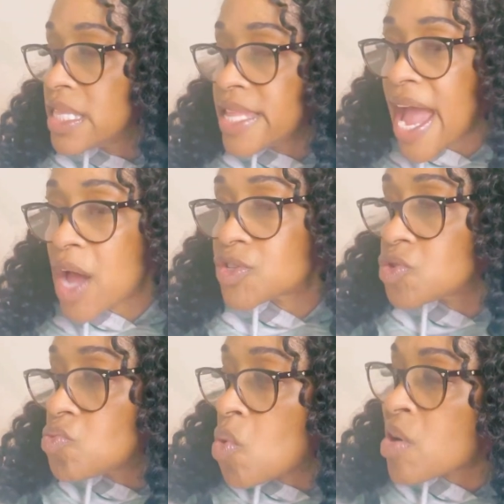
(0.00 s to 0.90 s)
Now,
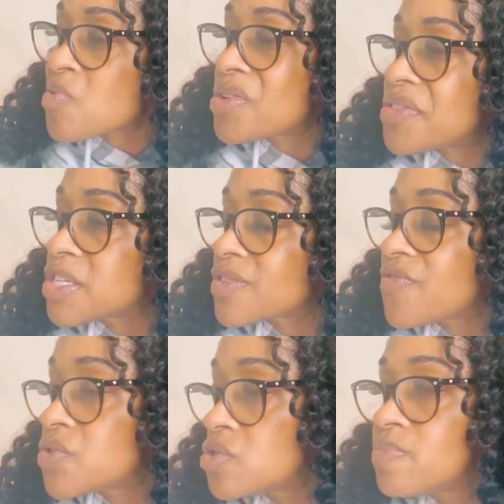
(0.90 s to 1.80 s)
to work with this
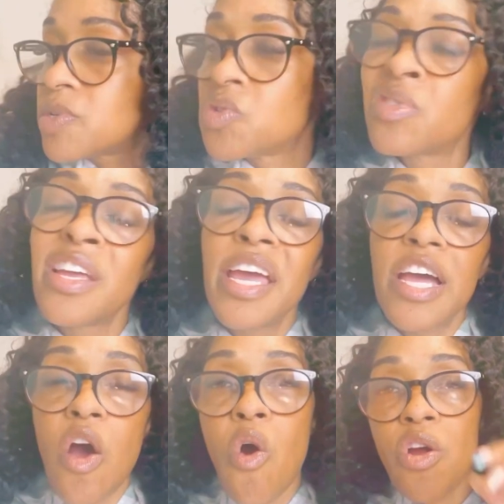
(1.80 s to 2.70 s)
full moon,
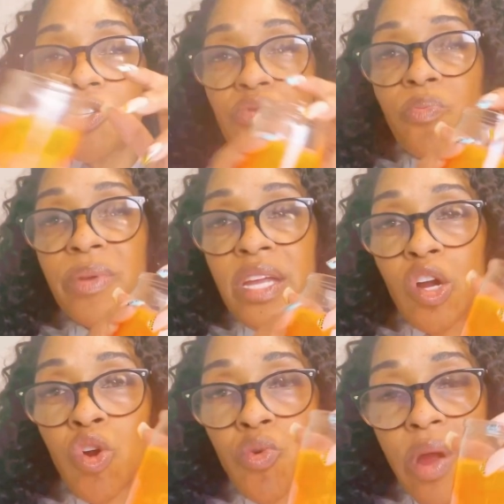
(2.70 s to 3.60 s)
orange will be a
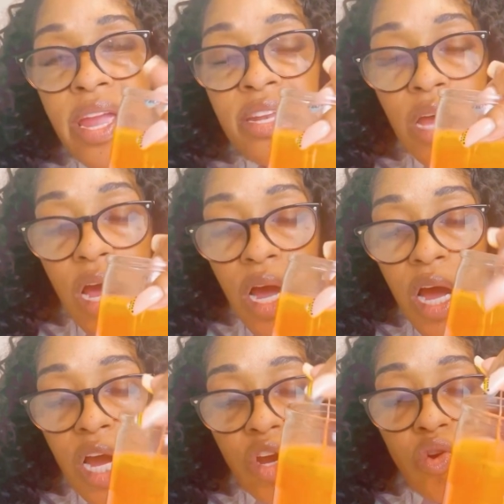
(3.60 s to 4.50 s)
great
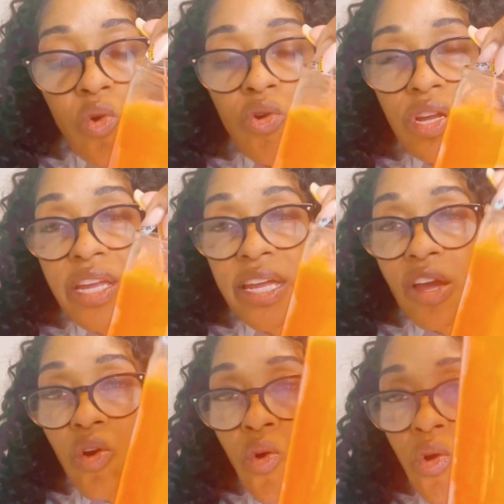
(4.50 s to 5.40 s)
uh, core,
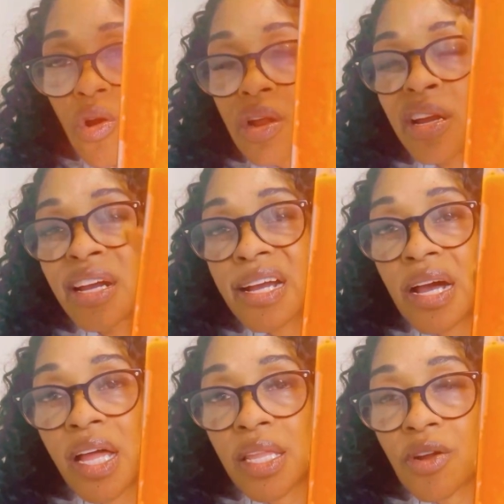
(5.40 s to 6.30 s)
core
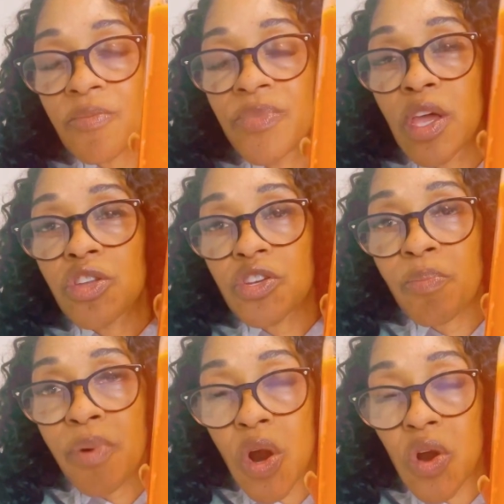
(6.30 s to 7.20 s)
color to
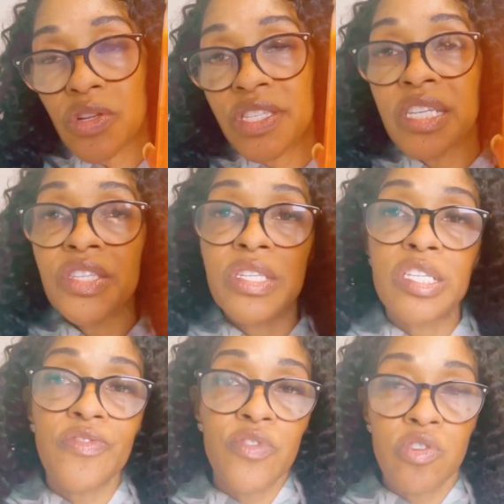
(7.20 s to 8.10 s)
burn. Since
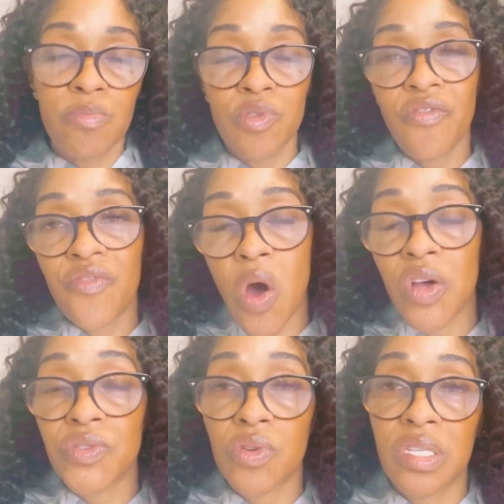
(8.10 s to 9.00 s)
this full moon
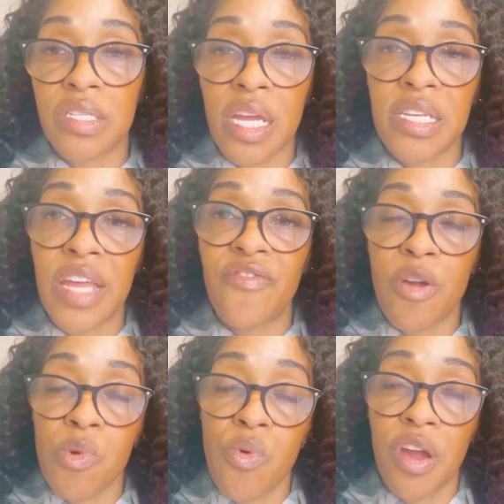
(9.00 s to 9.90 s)
falls on a Sunday,
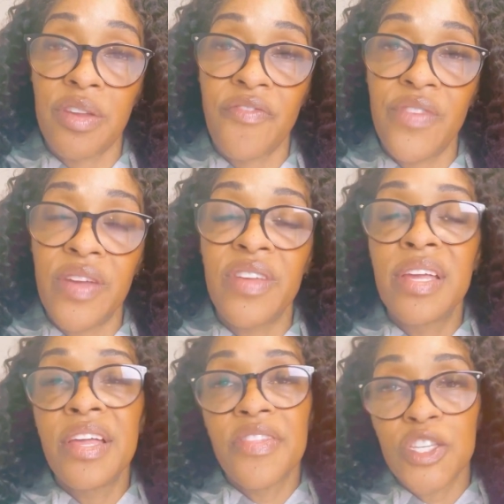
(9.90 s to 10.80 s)
February the 5th,
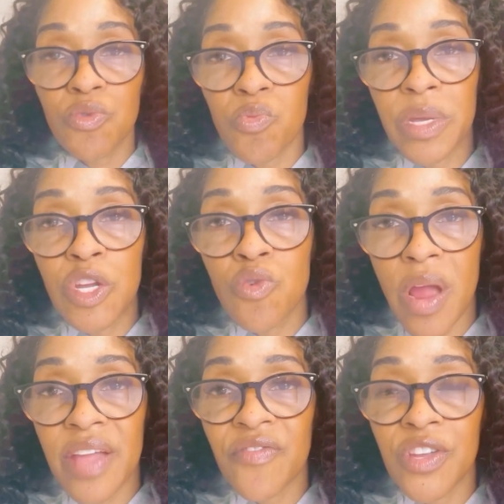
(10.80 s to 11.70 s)
this will be
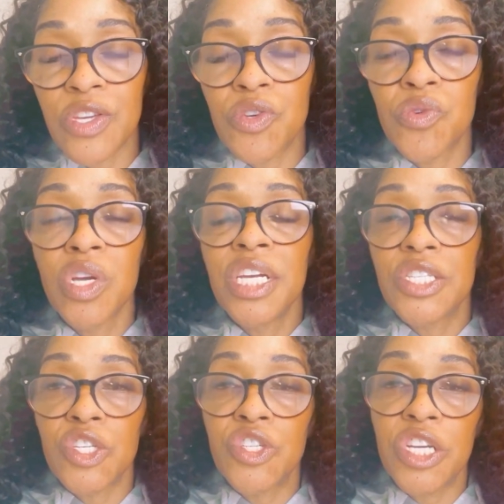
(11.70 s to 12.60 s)
great for you
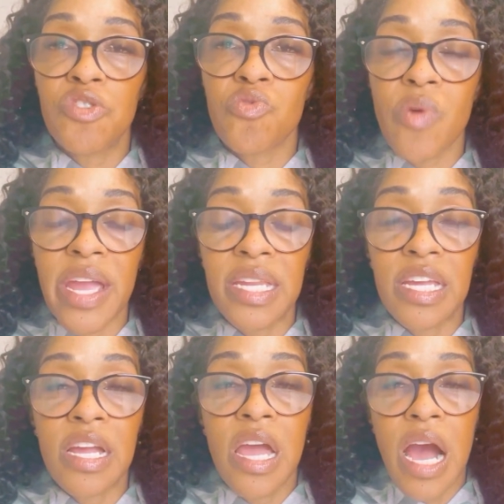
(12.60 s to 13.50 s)
to
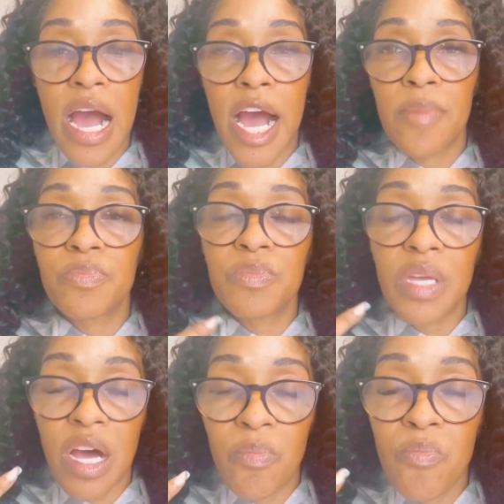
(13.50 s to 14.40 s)
generating um,
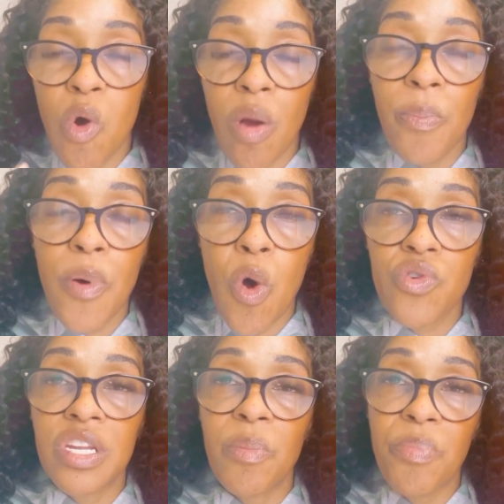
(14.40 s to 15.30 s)
a more
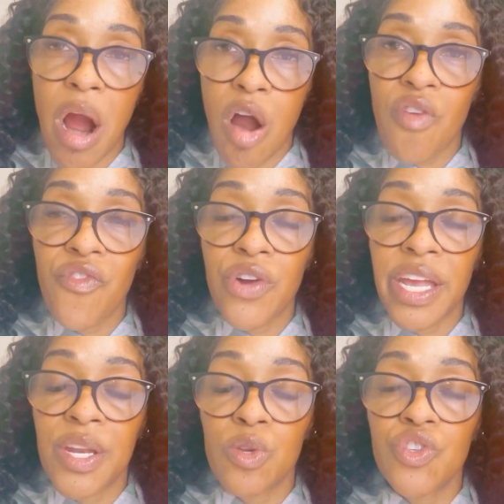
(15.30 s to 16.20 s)
potent, powerful
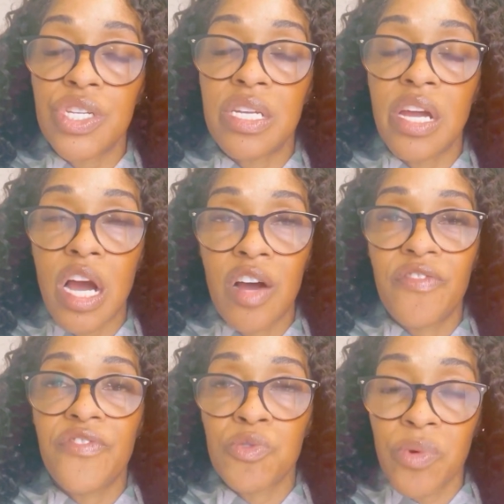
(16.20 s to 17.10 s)
energy
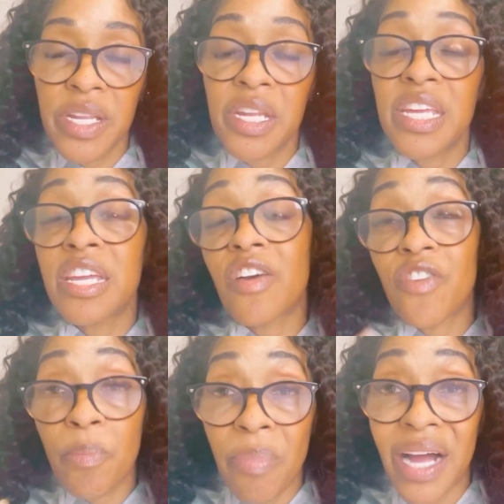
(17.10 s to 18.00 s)
of fluidity, of
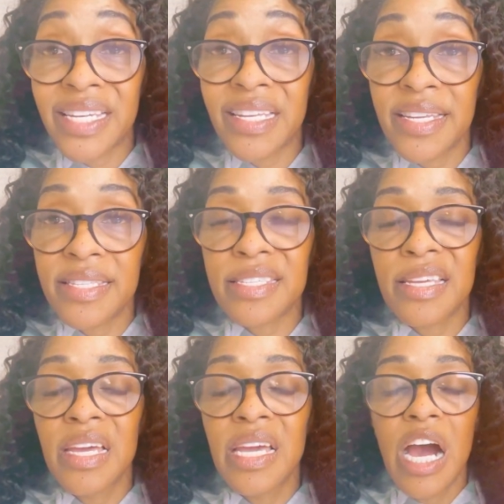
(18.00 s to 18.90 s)
abundance,
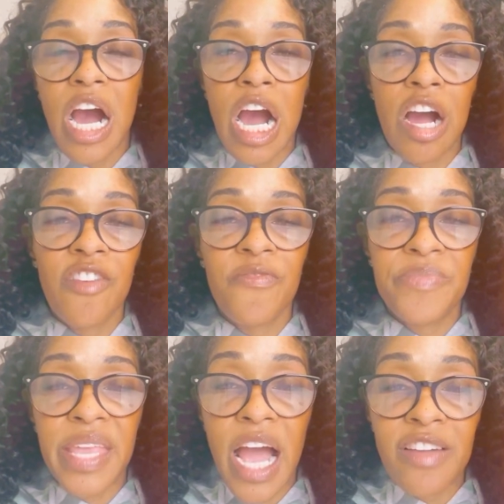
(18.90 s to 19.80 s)
of
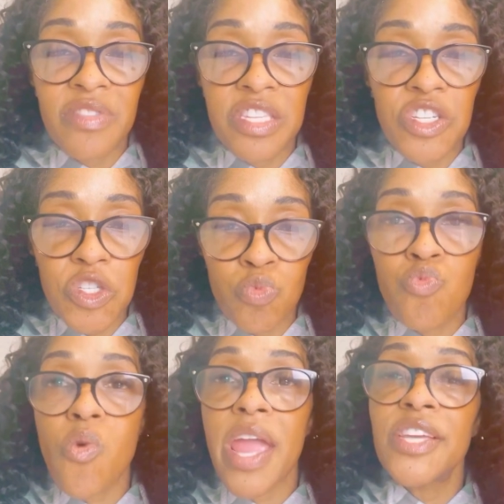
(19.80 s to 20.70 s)
uh, just
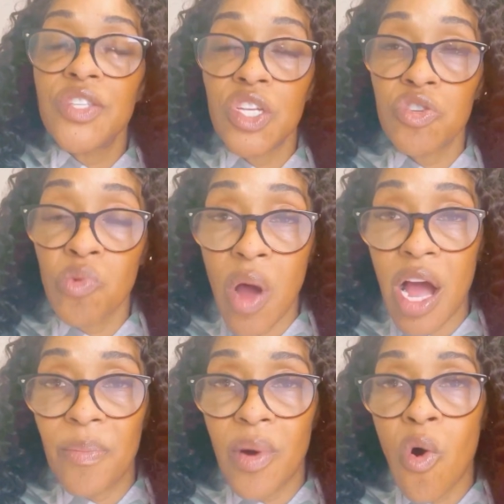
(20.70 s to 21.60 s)
raising you
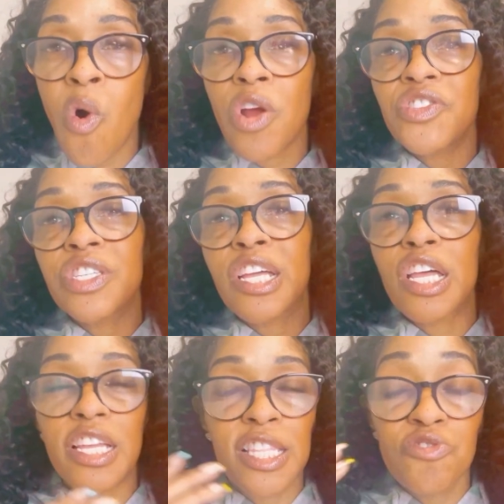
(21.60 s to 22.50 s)
up. Orange
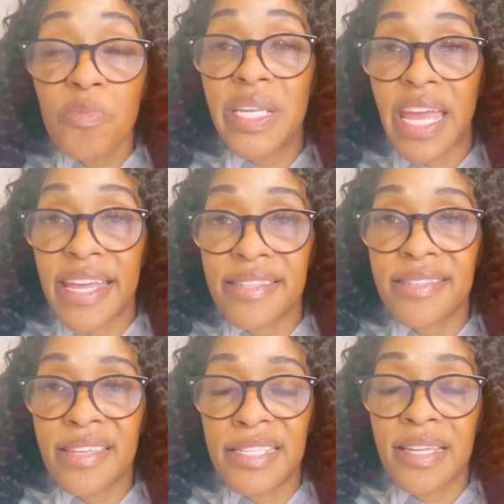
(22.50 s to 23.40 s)

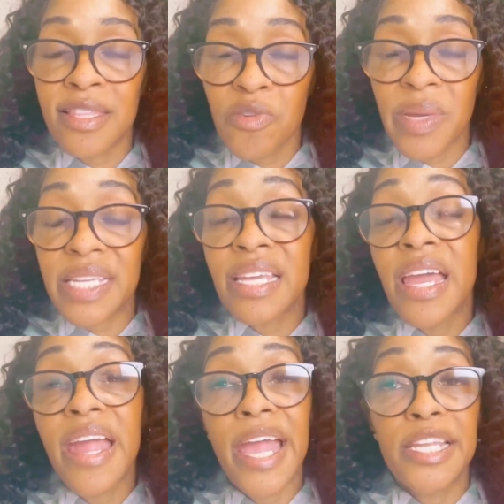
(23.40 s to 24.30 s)
illuminates, it's illuminates,
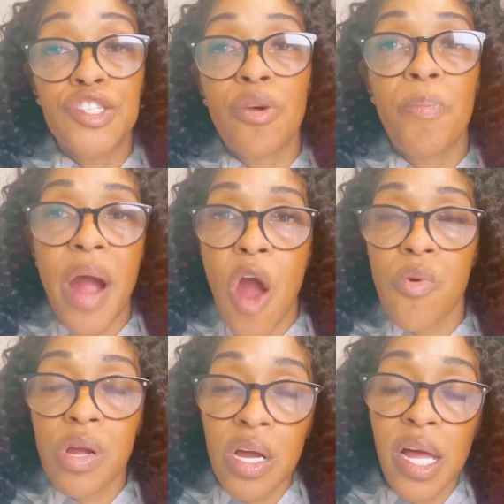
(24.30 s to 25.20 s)
and it's a
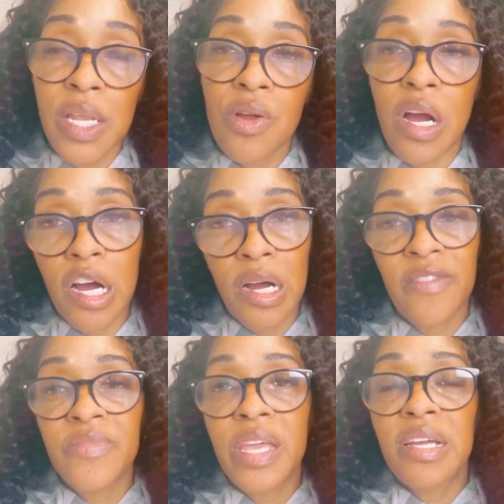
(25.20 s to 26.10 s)
power color
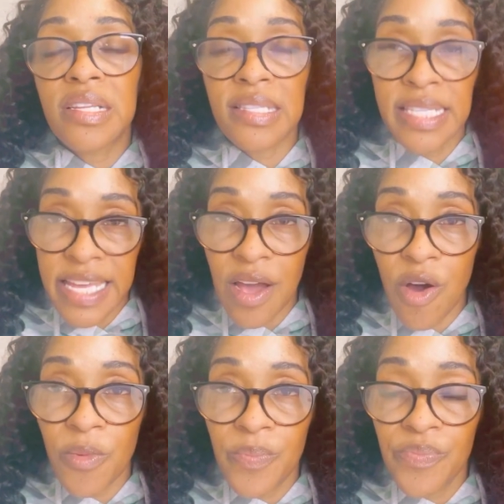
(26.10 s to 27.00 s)
of
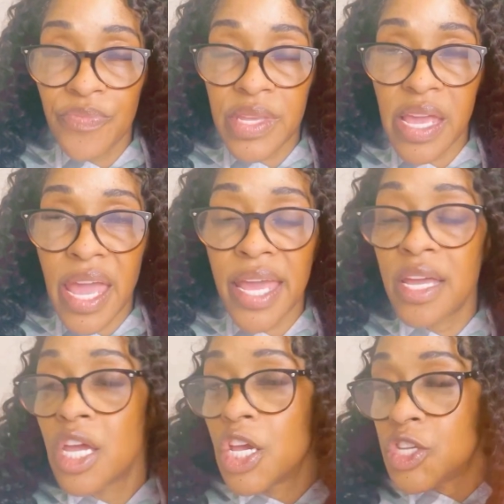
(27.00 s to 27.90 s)
Leo. Okay,
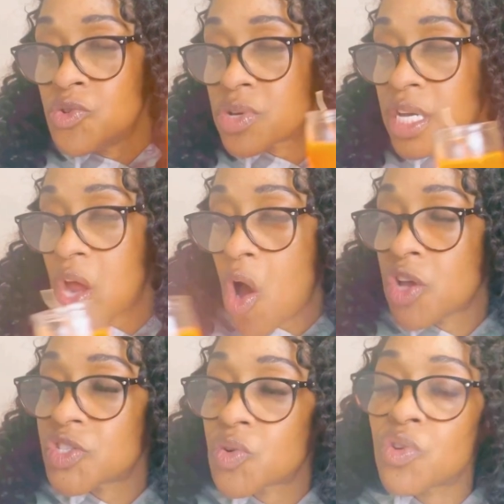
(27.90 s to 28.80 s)
you can
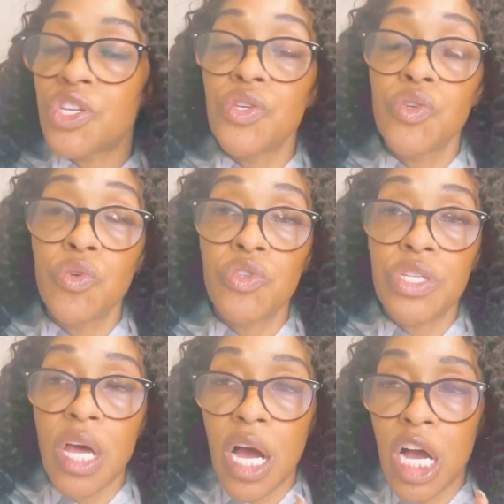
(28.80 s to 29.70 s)
also use
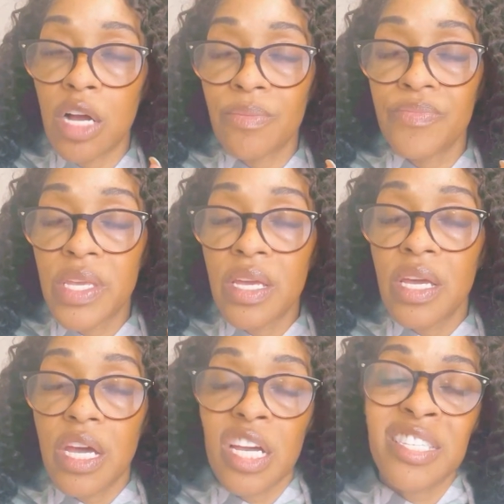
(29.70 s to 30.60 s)
um,
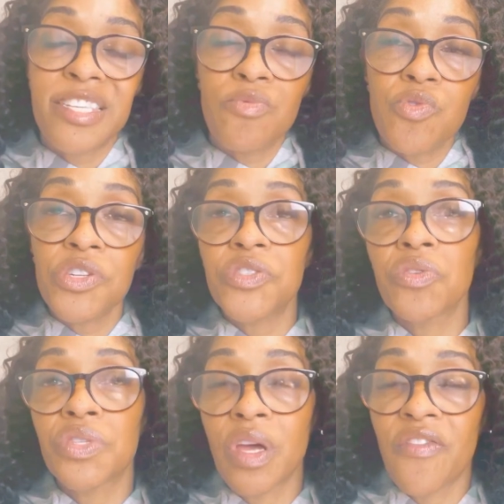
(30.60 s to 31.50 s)
some
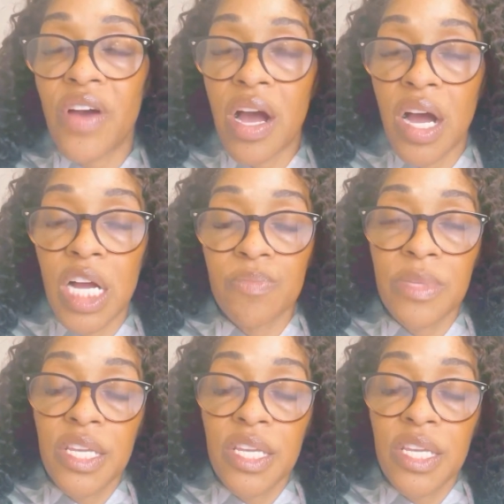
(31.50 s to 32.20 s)
crystals of um,